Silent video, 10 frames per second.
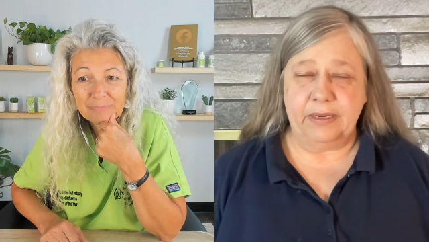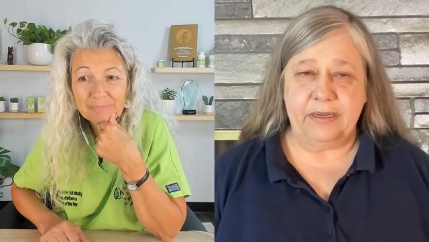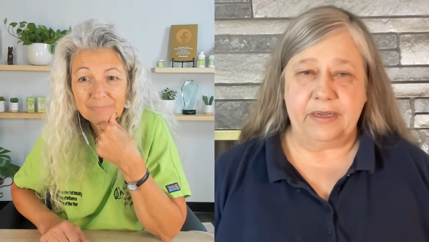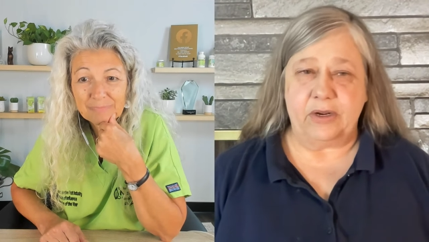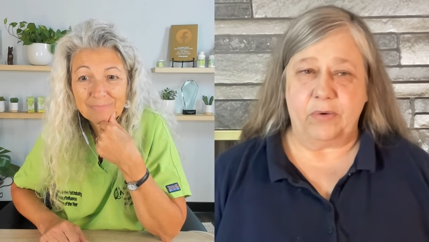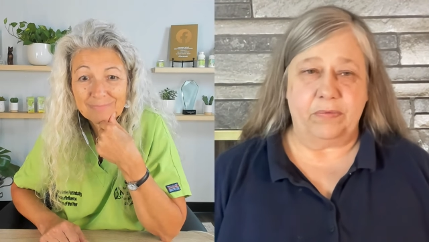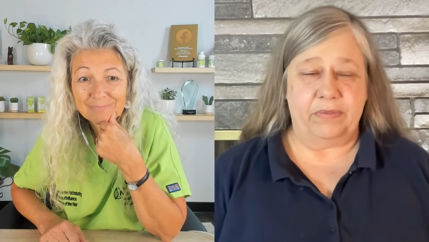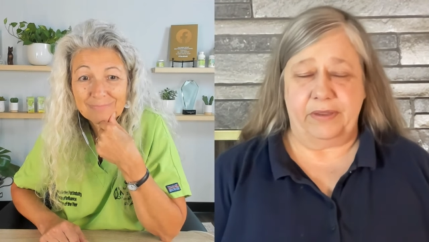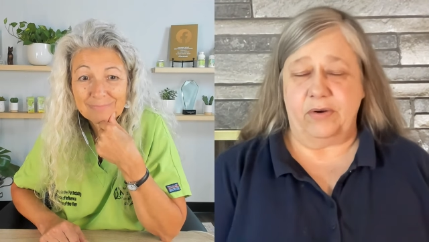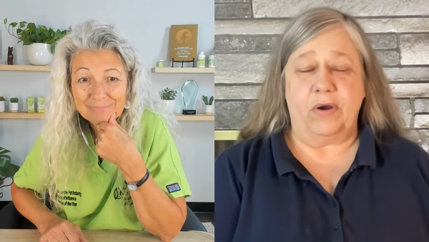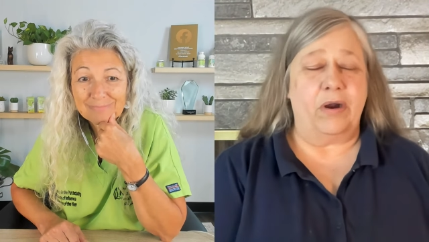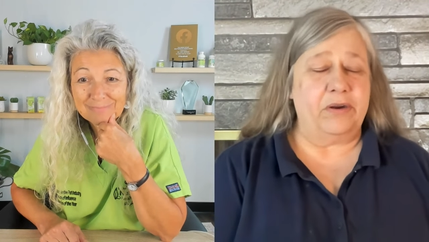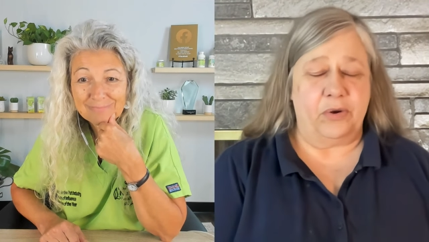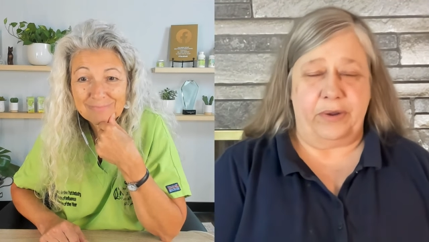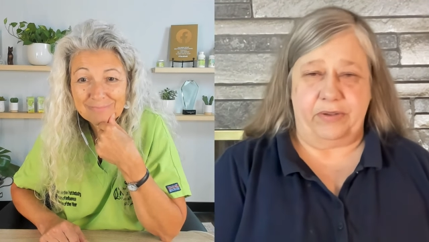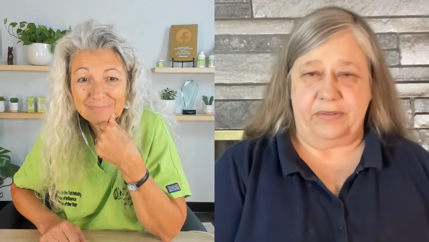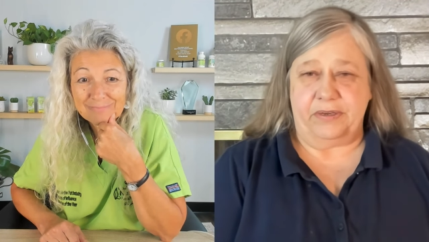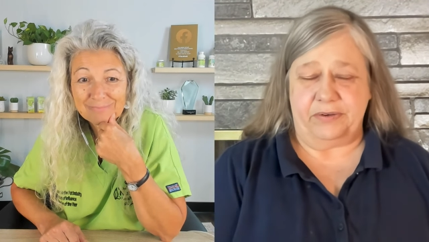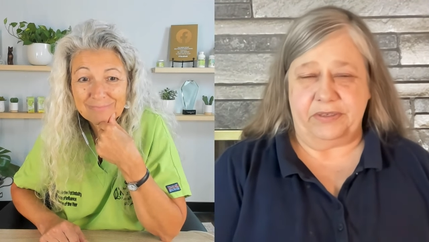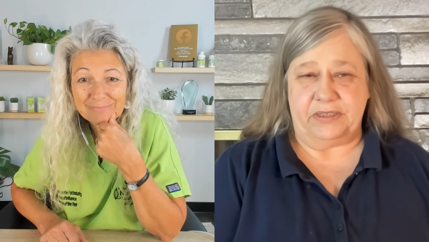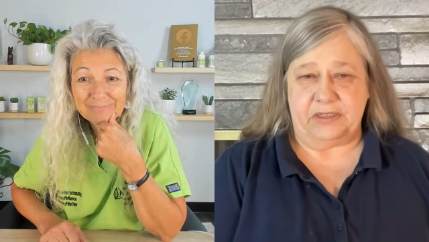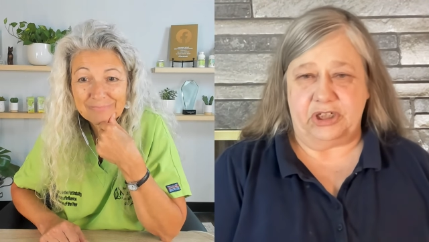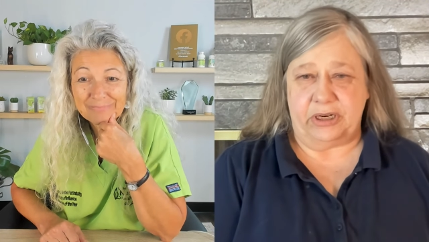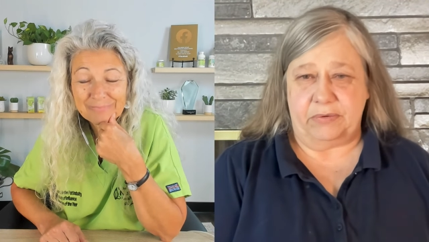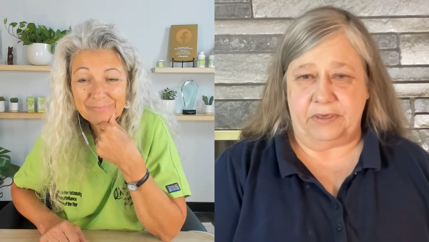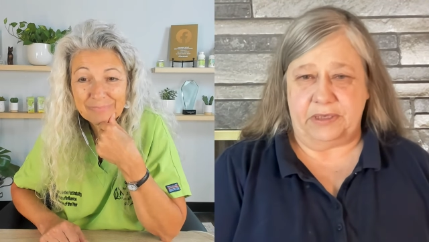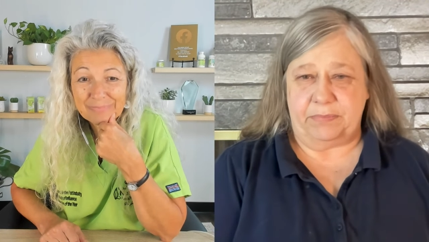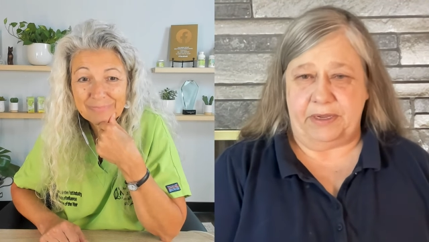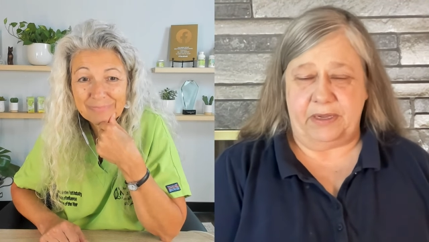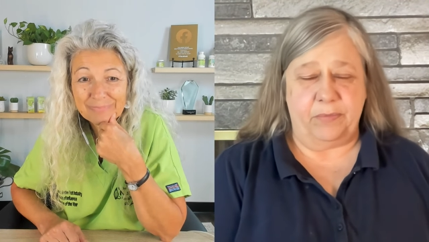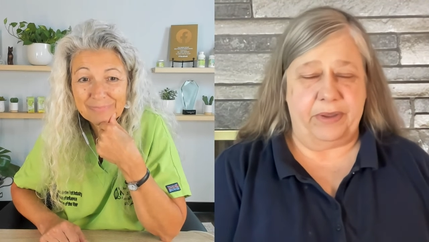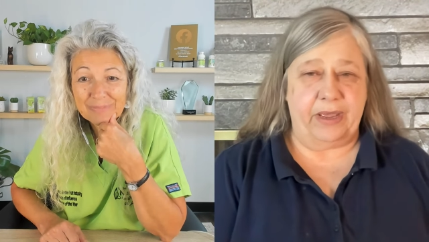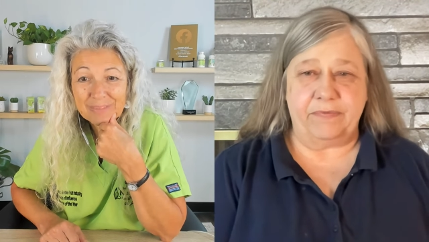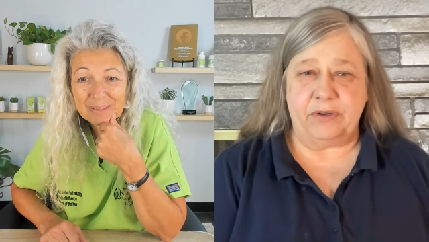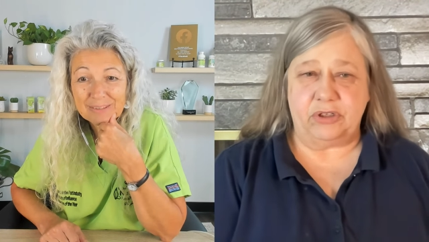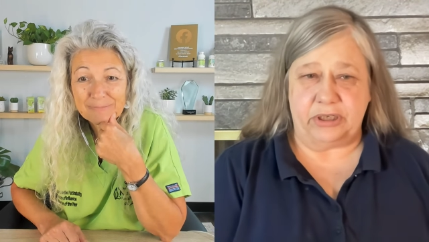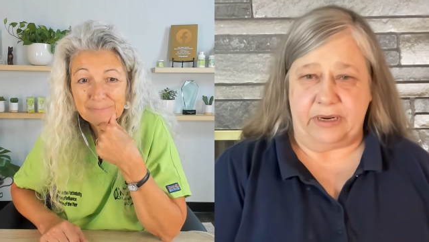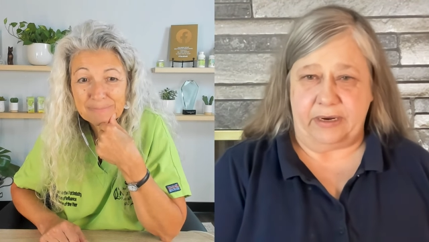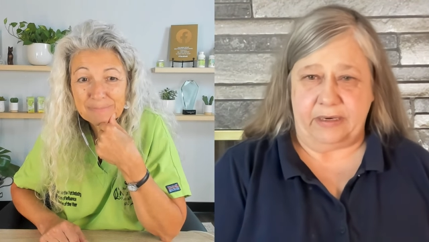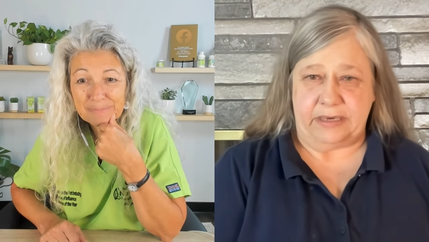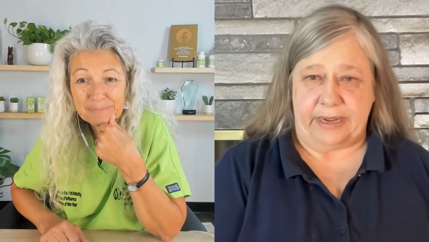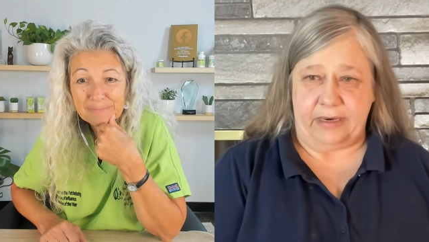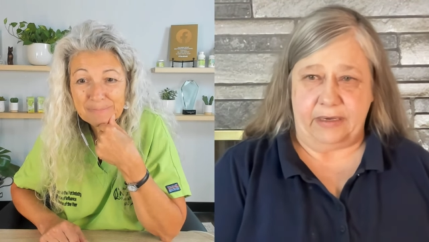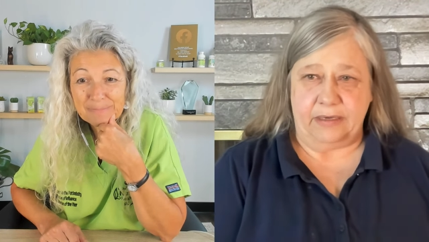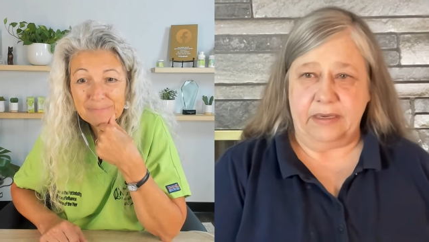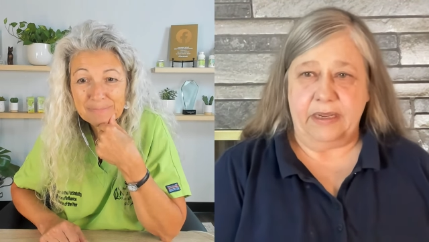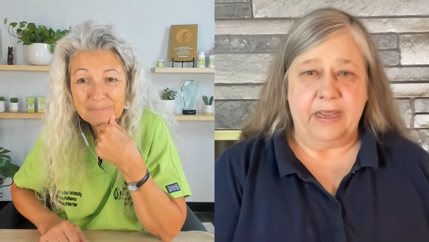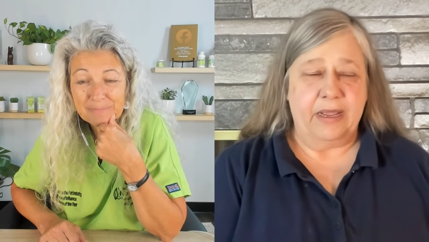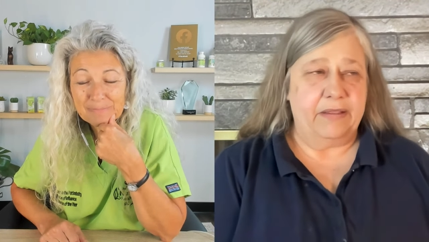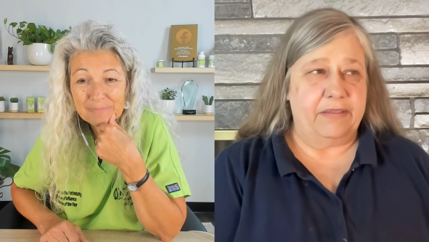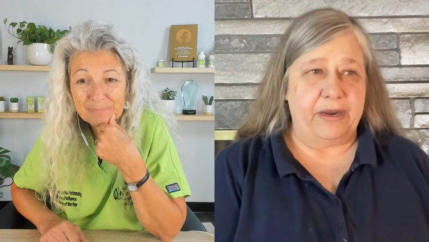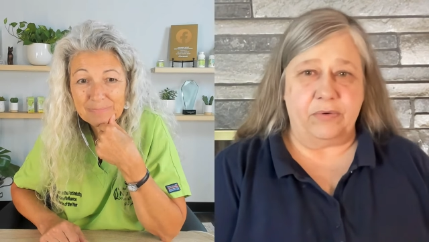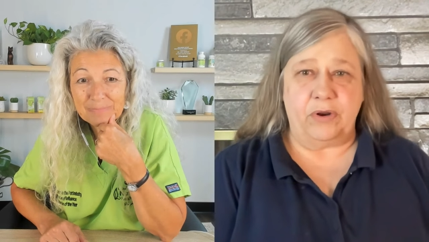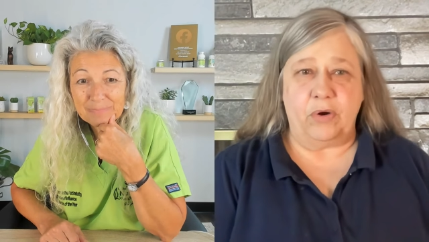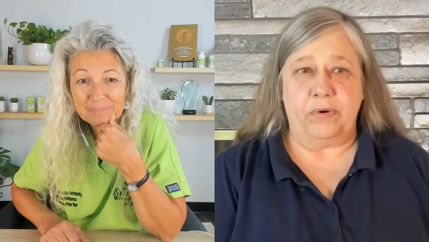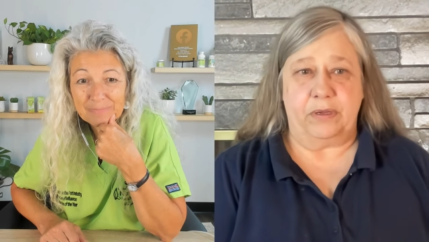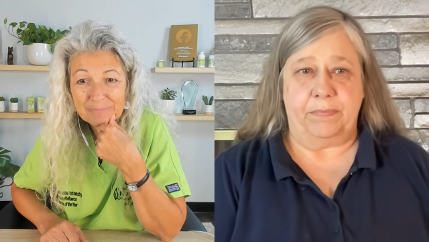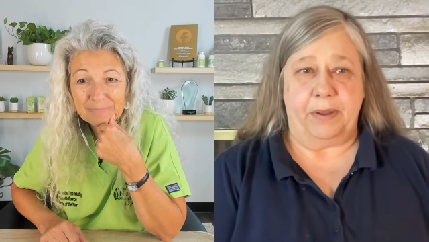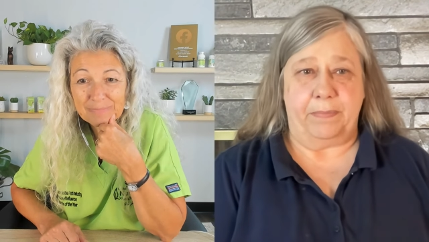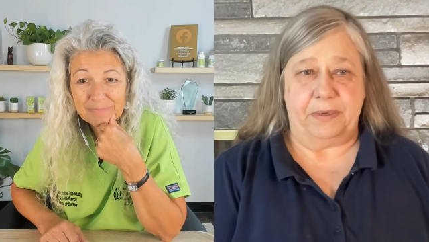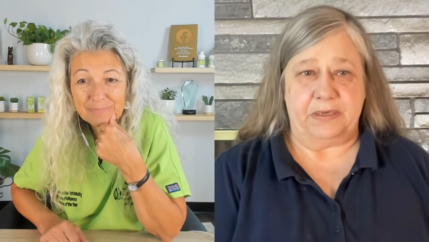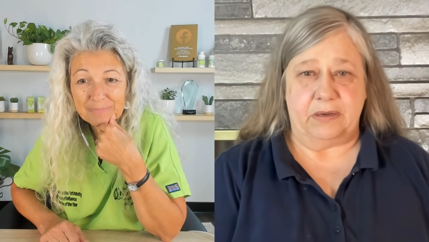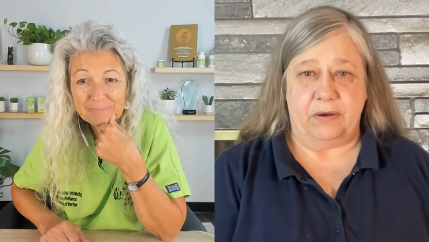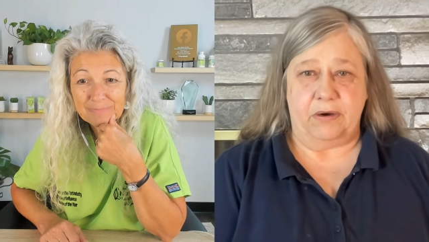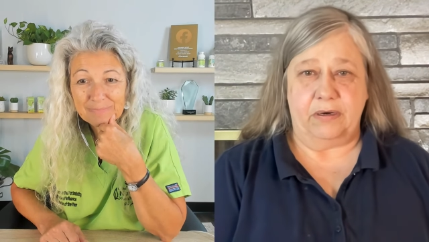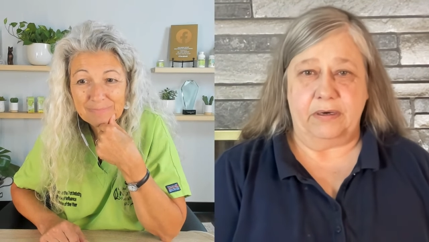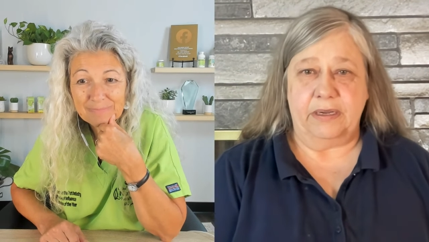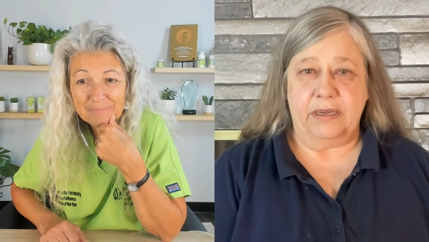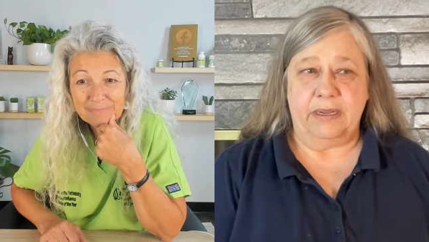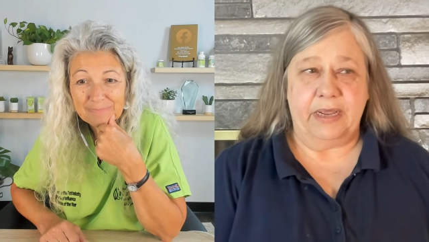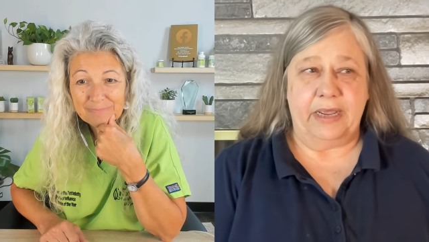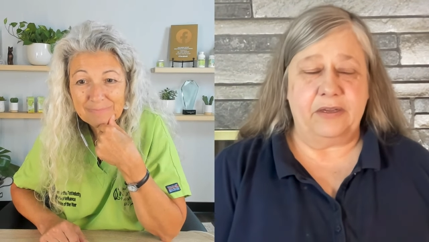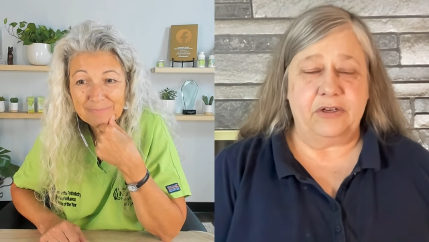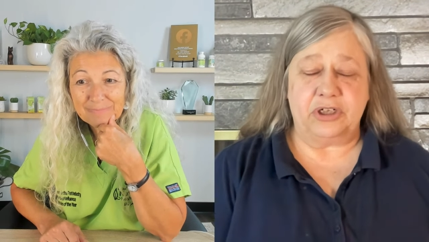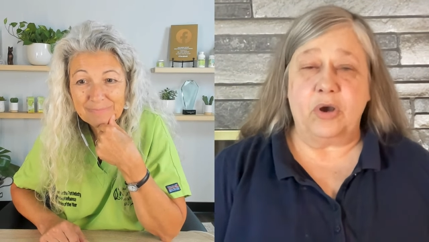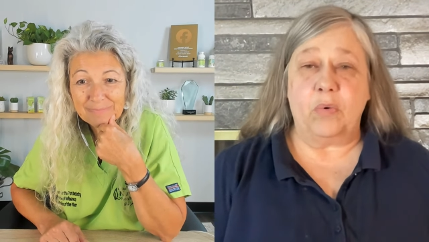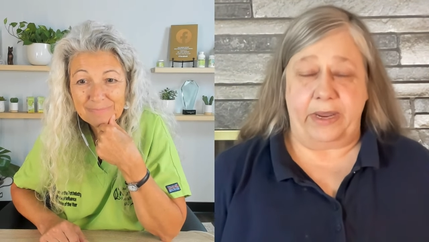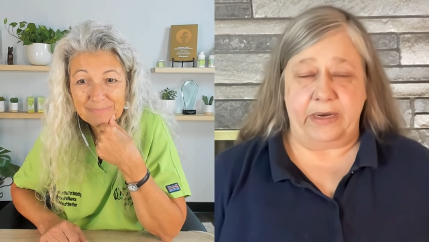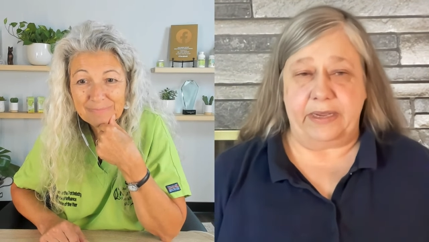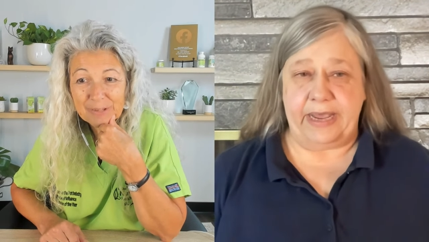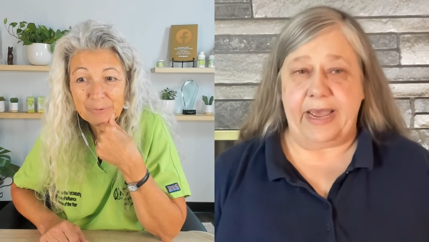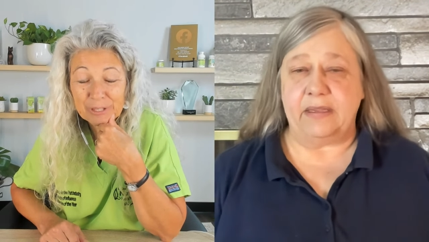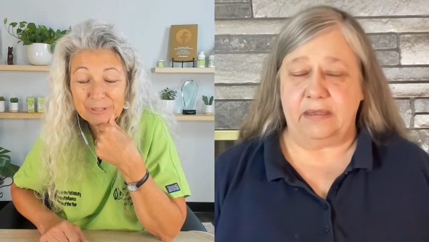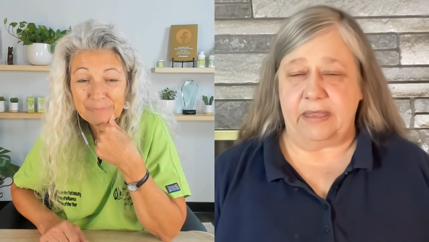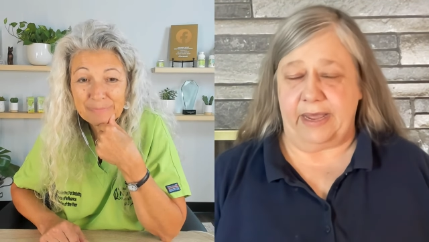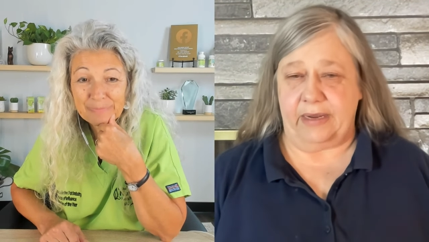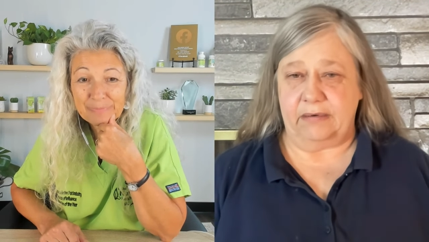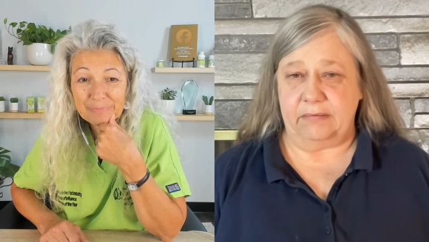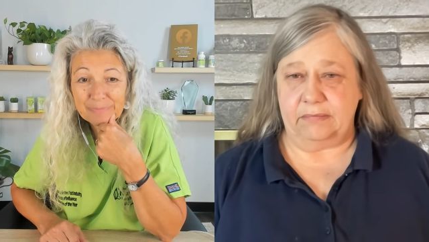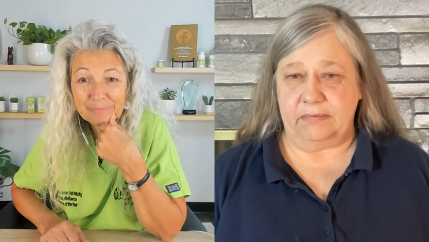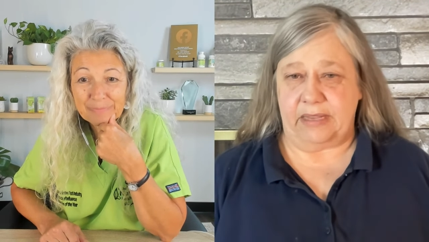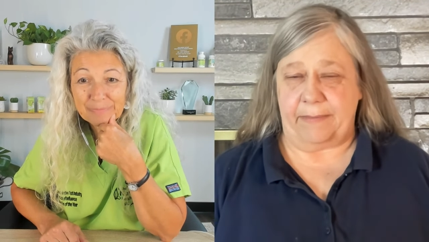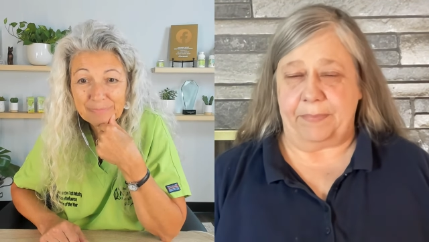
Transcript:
Speaker 1: you know, there are no health clearances, generally speaking. We have no genetic data. They don't know where their puppies are. And there's no way to get right. that that